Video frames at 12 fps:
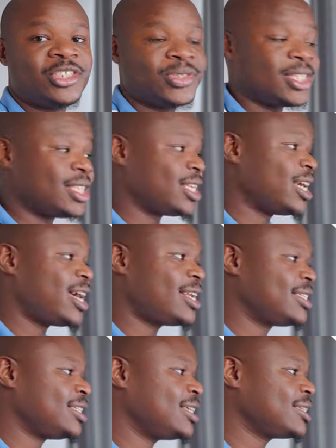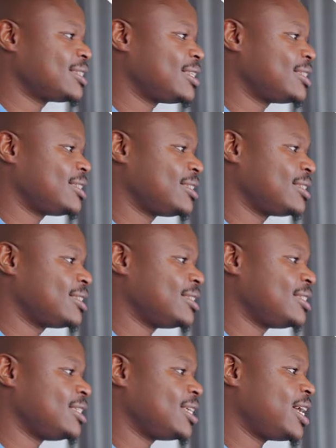chosen the R T X thirty
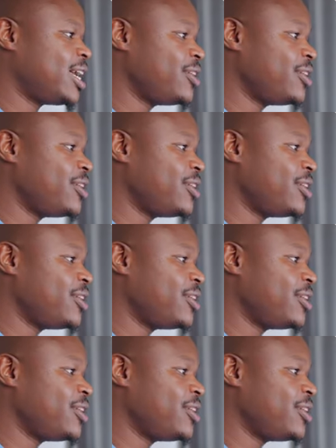sixty Ti